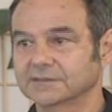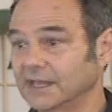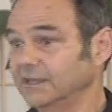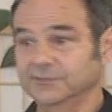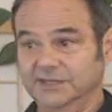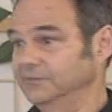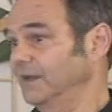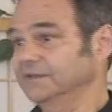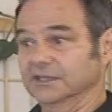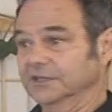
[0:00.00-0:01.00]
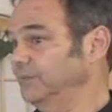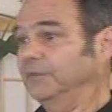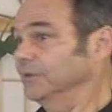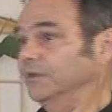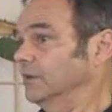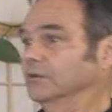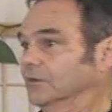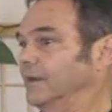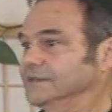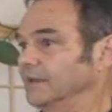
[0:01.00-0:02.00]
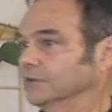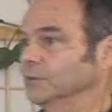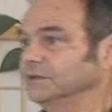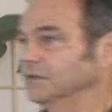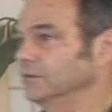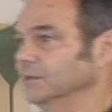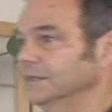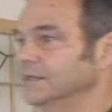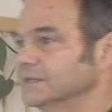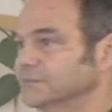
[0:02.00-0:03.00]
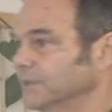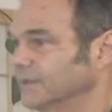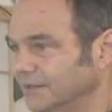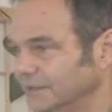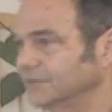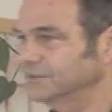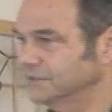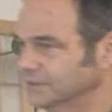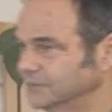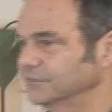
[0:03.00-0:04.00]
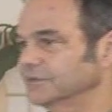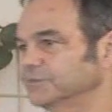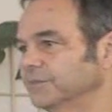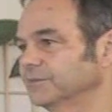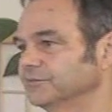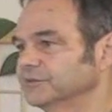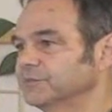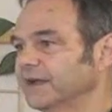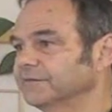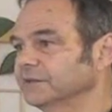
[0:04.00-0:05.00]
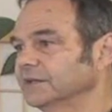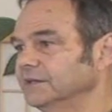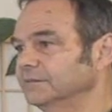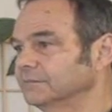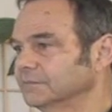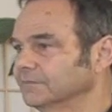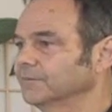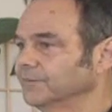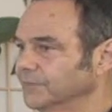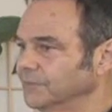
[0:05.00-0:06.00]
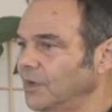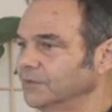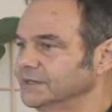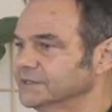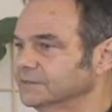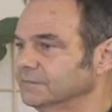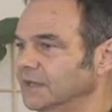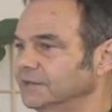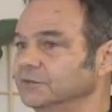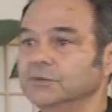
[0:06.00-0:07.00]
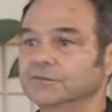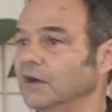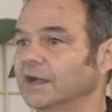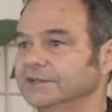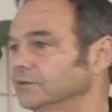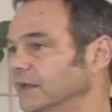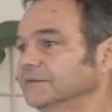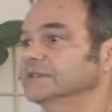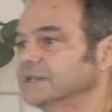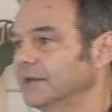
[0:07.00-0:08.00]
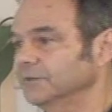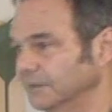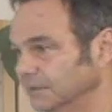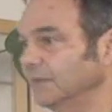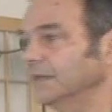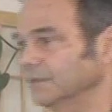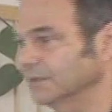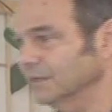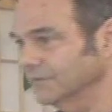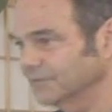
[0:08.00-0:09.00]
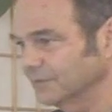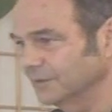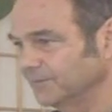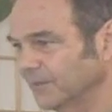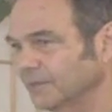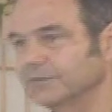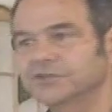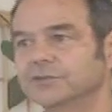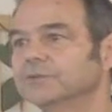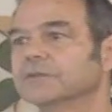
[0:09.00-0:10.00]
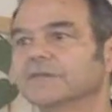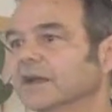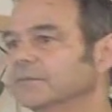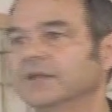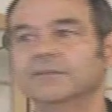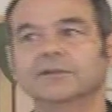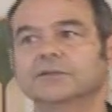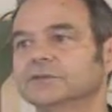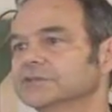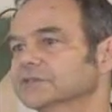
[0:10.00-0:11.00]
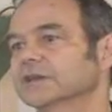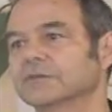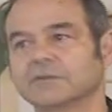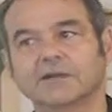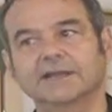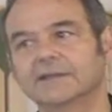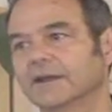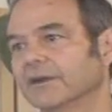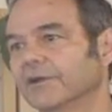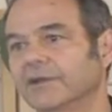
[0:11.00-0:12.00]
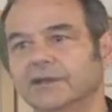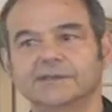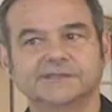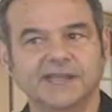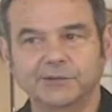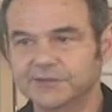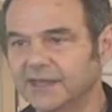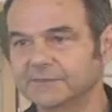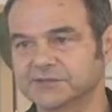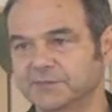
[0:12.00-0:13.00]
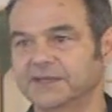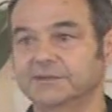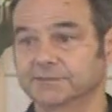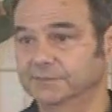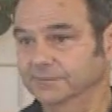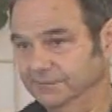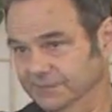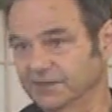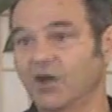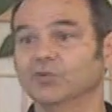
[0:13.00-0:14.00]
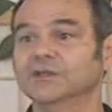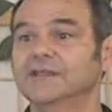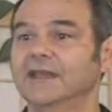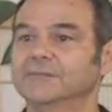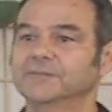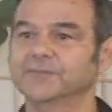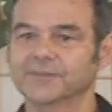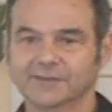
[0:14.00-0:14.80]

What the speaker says: They could be. You might look at people and they're going crazy. I don't know what to do with this, but you respectfully notice and you move on. You don't have to stay with them and make them uncomfortable. But you will find people who just come right there. Stay with them. Speak to only them.